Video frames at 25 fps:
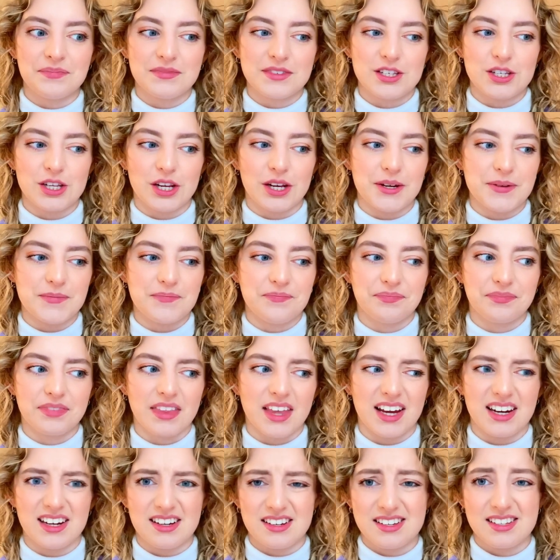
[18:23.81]
So,
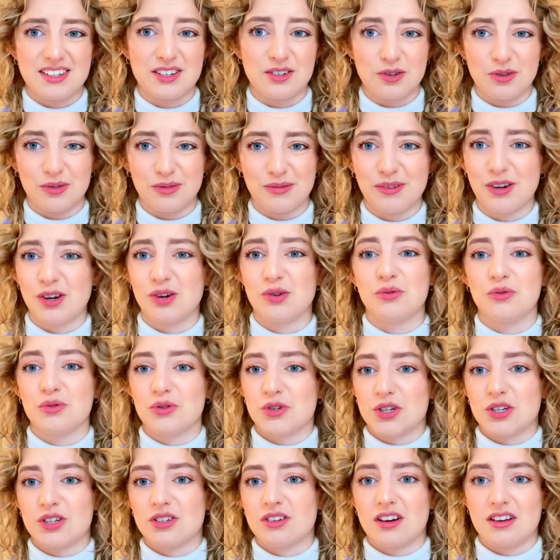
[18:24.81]
and it's still
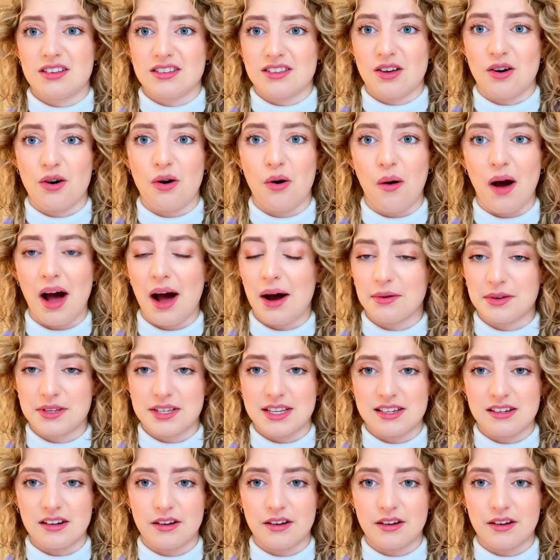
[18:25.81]
gorgeous because the whole house is